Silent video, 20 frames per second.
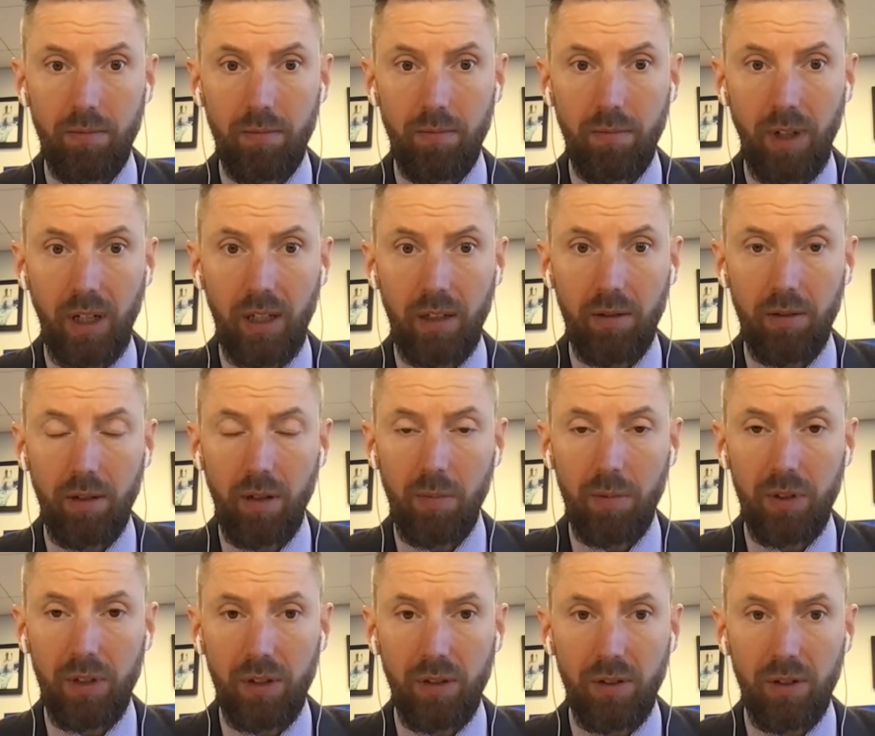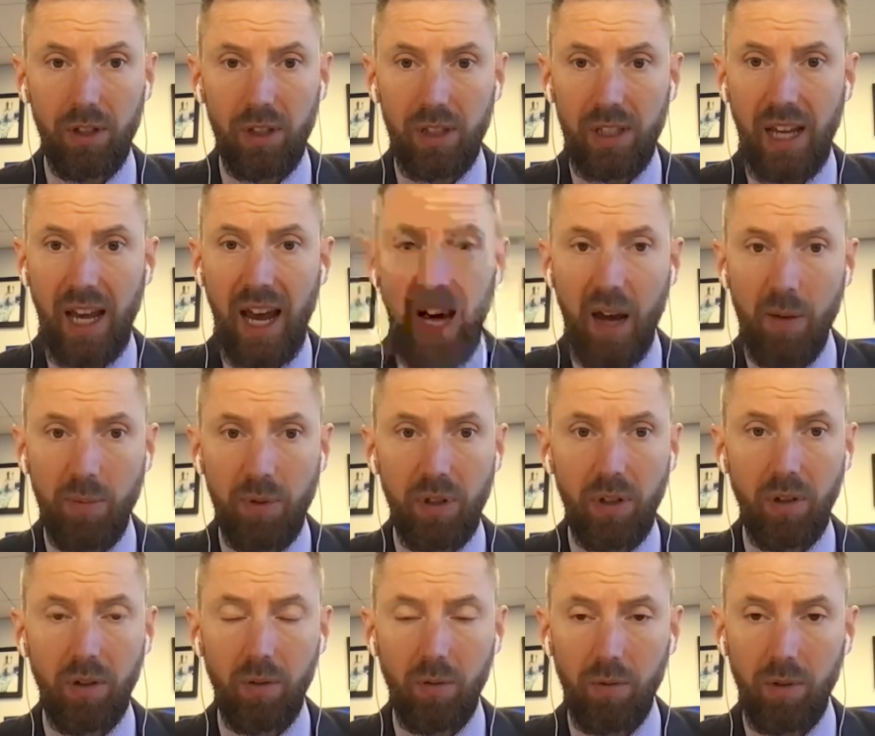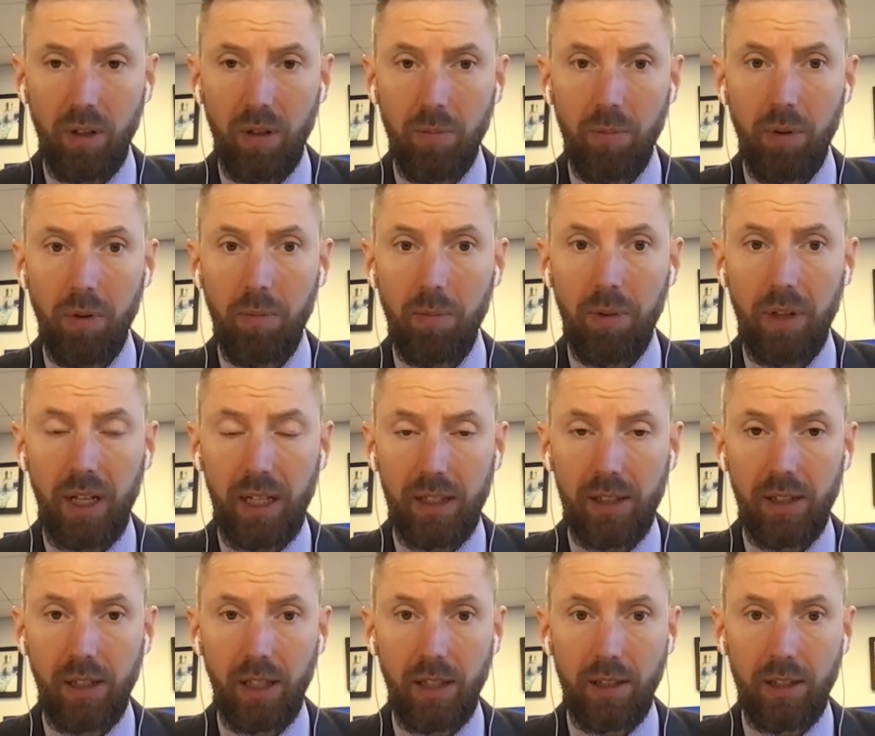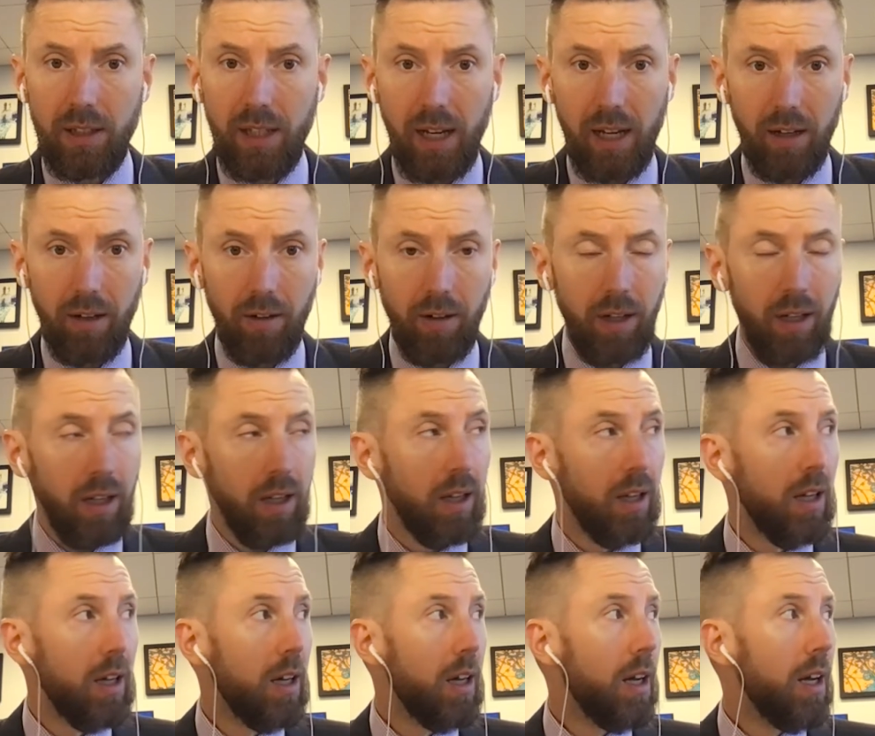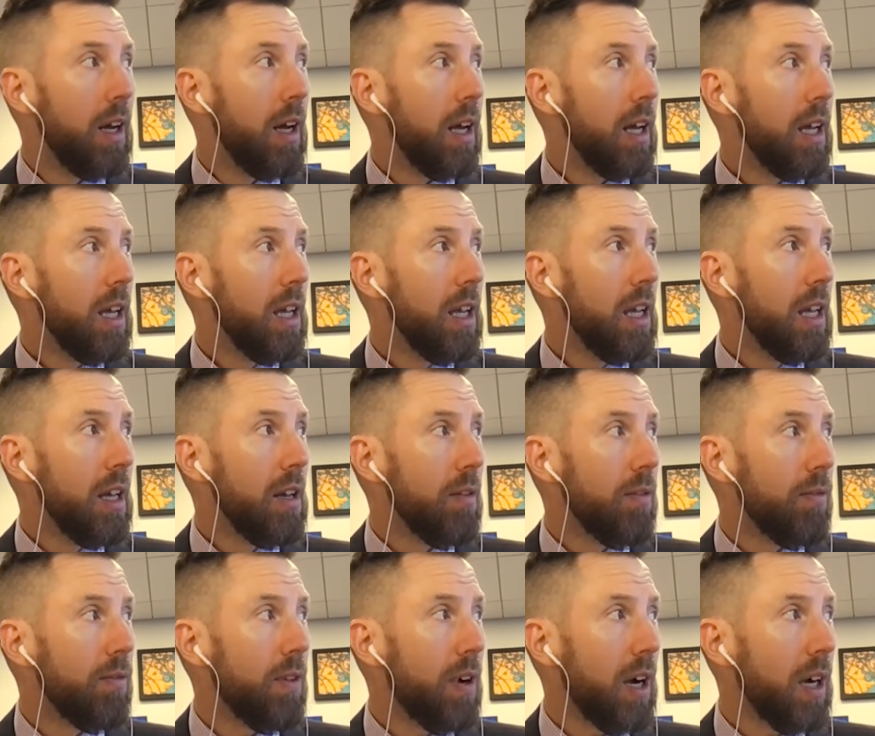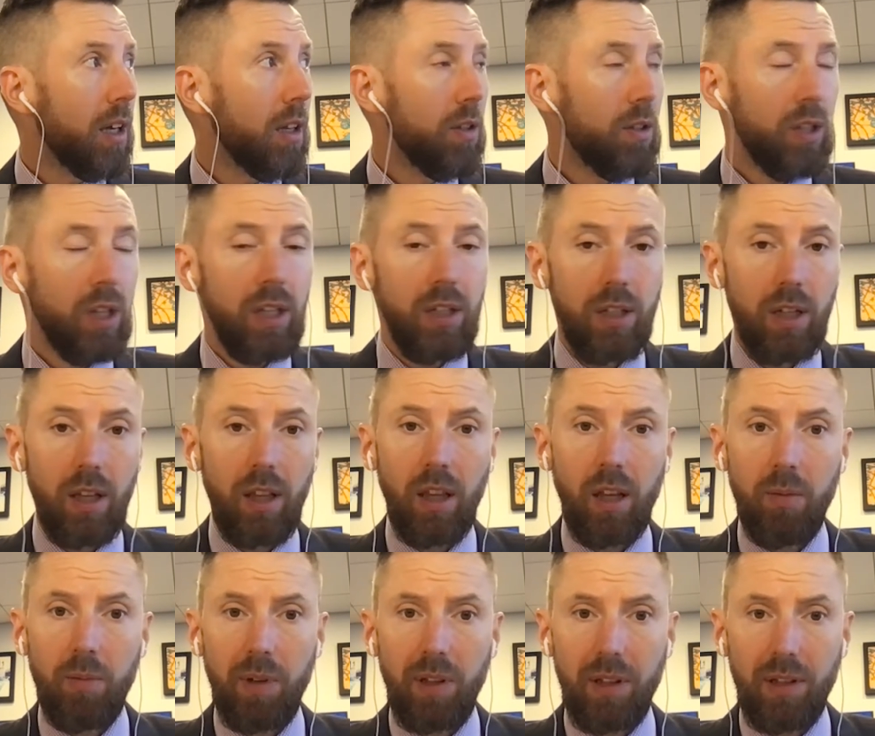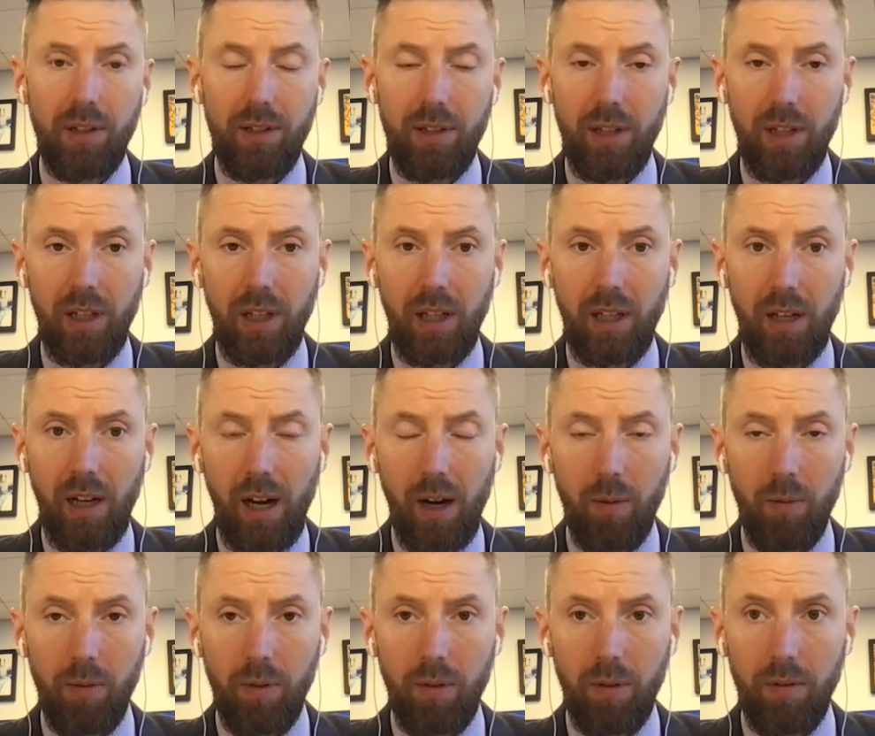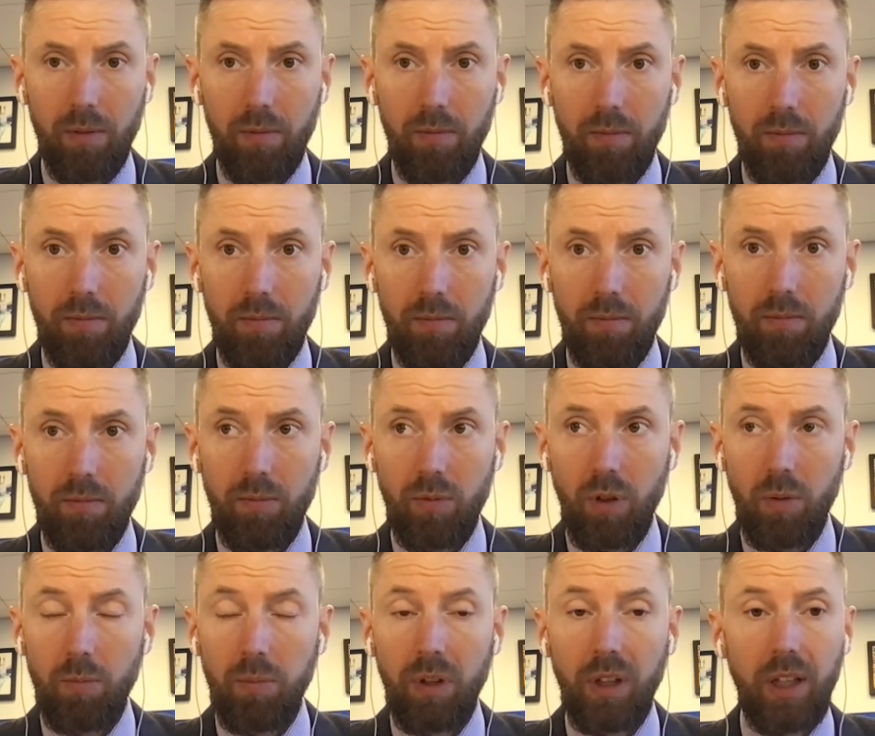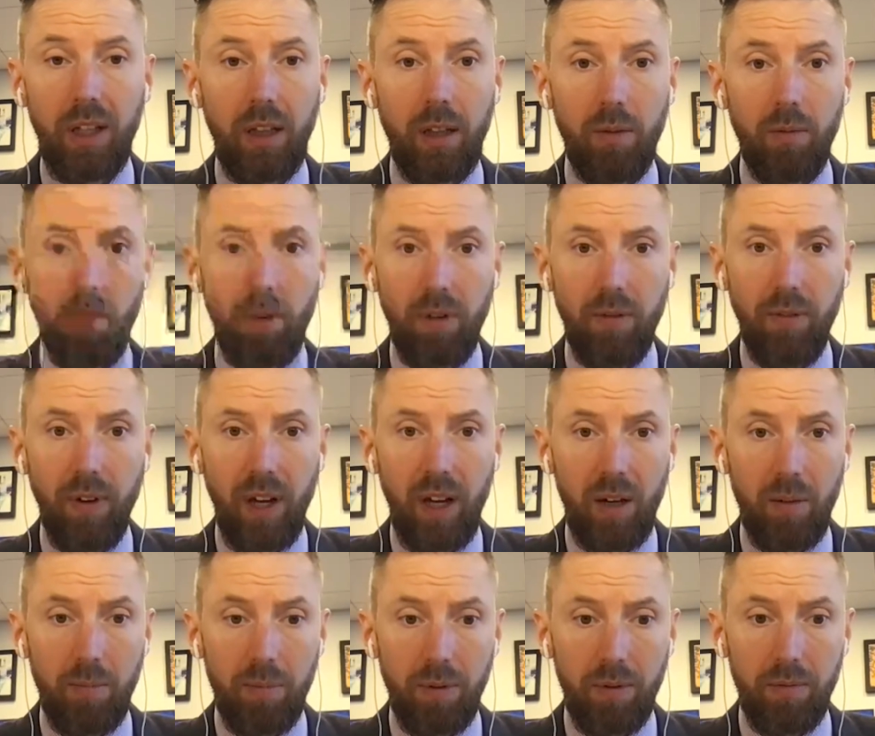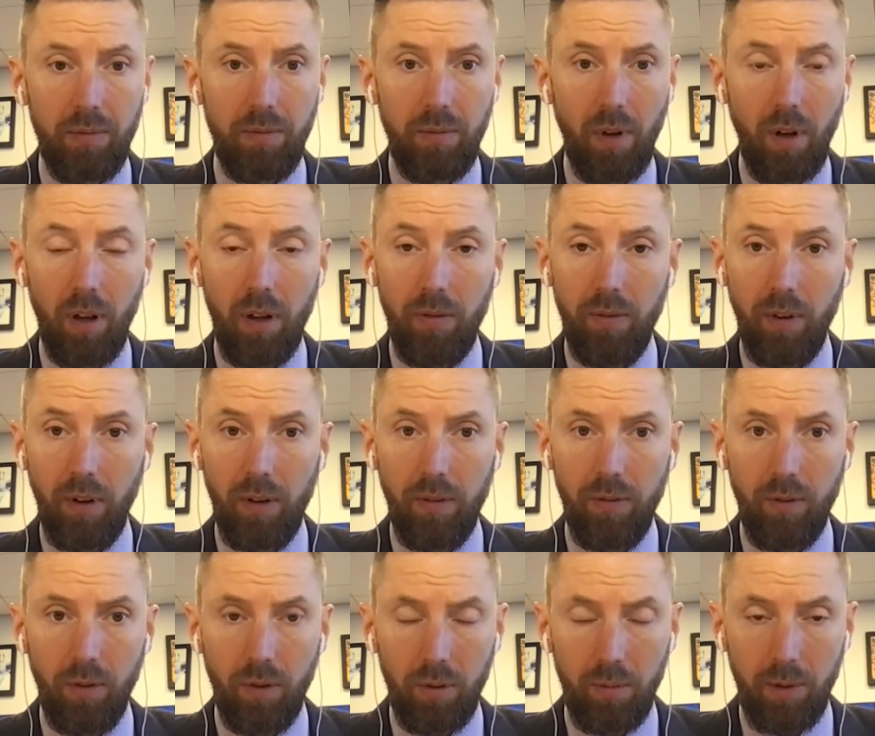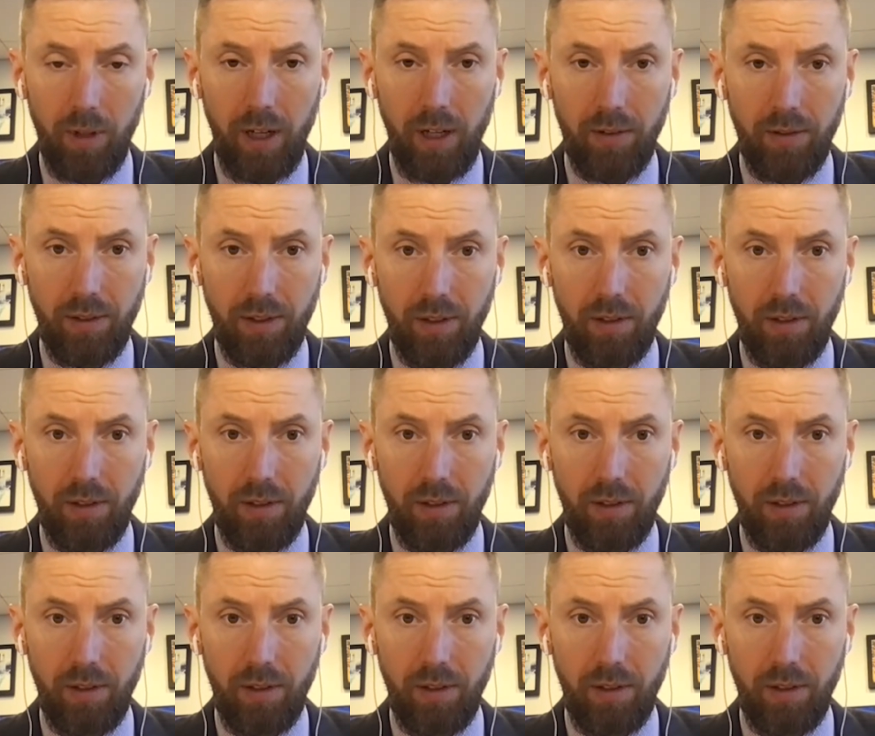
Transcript: Right? Numbers that are just absolutely perplexing and staggering. If I could change anything about the city, I would completely revamp all of our affordable housing.